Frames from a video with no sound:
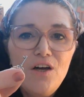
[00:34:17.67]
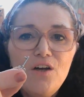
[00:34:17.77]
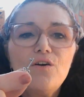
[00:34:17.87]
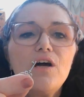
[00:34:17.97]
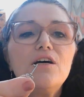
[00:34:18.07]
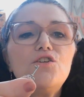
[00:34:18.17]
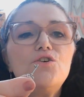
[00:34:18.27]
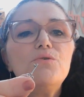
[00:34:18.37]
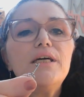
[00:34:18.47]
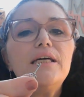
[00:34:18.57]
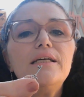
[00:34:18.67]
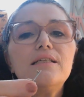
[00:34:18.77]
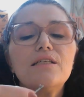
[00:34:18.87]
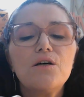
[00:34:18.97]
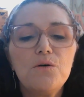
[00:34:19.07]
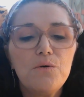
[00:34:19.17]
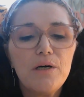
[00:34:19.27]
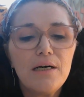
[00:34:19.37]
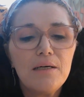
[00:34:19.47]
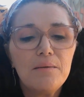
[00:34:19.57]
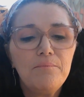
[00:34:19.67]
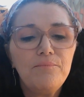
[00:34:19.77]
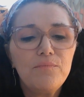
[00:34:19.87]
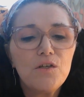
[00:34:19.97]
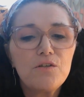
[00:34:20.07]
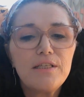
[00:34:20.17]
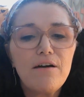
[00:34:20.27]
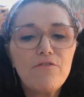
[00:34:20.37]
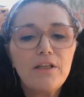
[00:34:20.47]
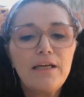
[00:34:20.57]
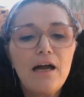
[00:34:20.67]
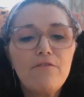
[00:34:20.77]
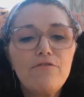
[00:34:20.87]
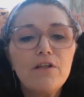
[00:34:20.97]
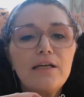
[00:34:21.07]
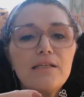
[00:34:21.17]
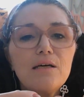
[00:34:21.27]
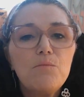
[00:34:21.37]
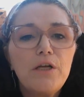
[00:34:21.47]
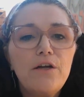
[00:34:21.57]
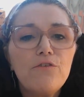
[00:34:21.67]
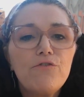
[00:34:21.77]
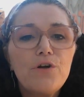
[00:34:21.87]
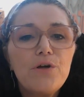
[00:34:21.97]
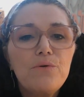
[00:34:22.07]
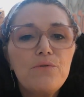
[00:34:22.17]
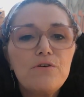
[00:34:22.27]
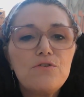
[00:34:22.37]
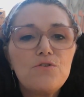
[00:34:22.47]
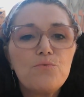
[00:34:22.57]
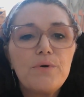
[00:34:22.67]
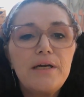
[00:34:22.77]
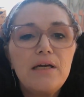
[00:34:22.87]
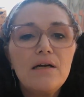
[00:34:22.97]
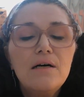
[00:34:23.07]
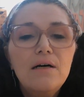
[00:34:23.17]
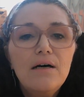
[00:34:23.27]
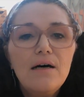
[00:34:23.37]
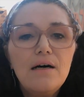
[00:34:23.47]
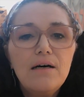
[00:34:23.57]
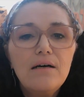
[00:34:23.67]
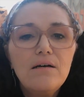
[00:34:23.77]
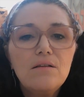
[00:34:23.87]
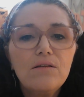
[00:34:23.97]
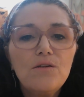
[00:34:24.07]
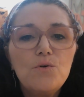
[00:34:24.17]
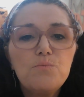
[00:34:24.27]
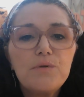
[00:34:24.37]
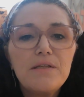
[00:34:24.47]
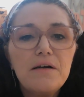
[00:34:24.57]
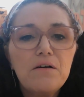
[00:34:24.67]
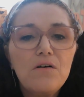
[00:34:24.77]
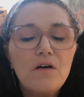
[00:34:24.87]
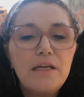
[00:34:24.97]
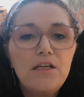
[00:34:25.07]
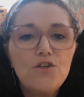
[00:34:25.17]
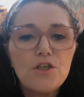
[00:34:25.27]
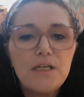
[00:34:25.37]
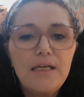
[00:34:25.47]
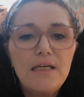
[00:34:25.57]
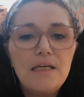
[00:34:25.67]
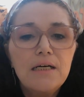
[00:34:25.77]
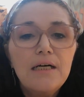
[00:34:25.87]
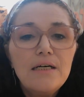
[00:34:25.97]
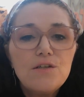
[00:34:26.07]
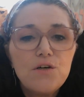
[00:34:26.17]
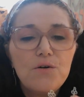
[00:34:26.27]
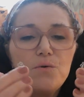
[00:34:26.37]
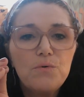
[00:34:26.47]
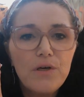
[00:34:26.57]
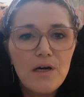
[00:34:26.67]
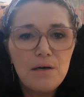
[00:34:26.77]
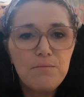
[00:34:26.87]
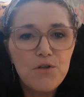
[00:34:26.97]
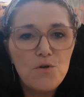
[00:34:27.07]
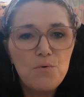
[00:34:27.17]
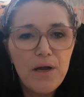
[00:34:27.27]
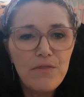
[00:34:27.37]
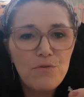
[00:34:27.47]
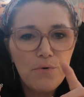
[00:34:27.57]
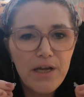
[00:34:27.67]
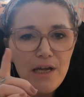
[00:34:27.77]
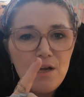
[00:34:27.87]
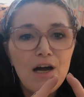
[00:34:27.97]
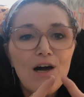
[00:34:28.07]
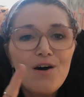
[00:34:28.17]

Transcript: You got two keys, so um, there's definitely, I feel like, someone here for you. There's three uh, loops there on each key. So um, two and three